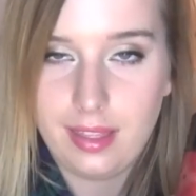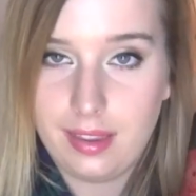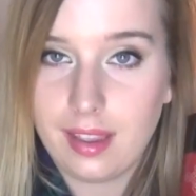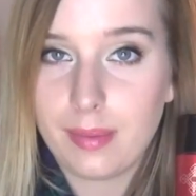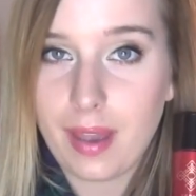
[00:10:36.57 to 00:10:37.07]

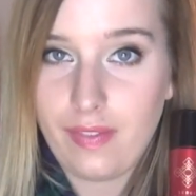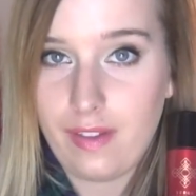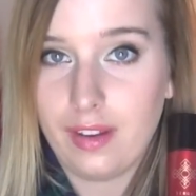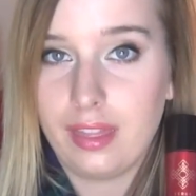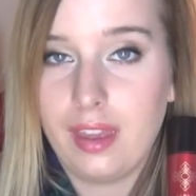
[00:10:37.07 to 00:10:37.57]
this is my
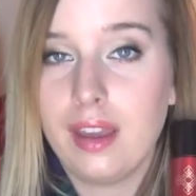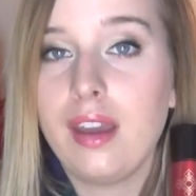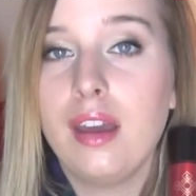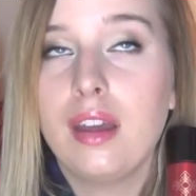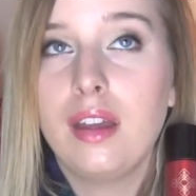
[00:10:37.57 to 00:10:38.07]
favorite
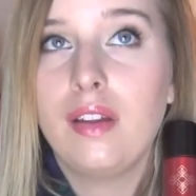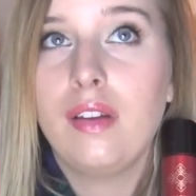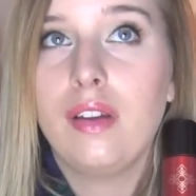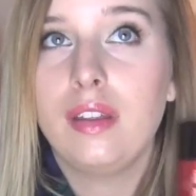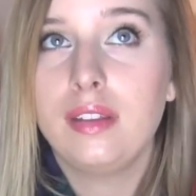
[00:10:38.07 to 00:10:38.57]
thing.
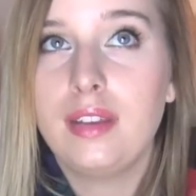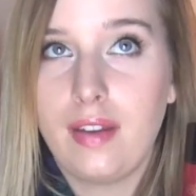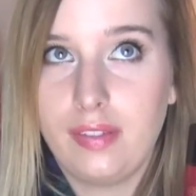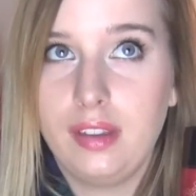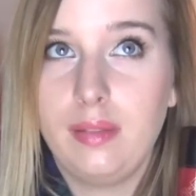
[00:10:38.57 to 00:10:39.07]

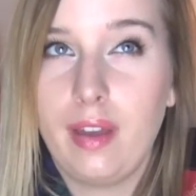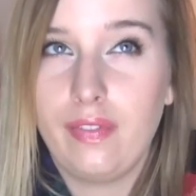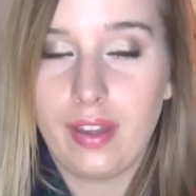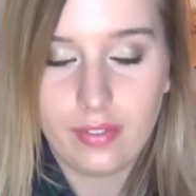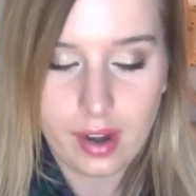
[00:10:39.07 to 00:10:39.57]
Definitely my
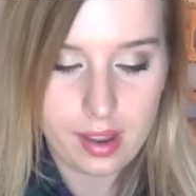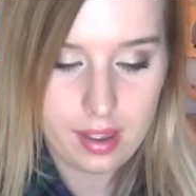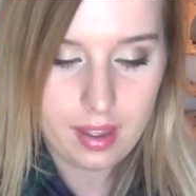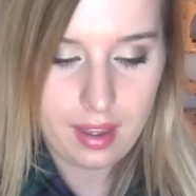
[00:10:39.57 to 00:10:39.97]
favorite.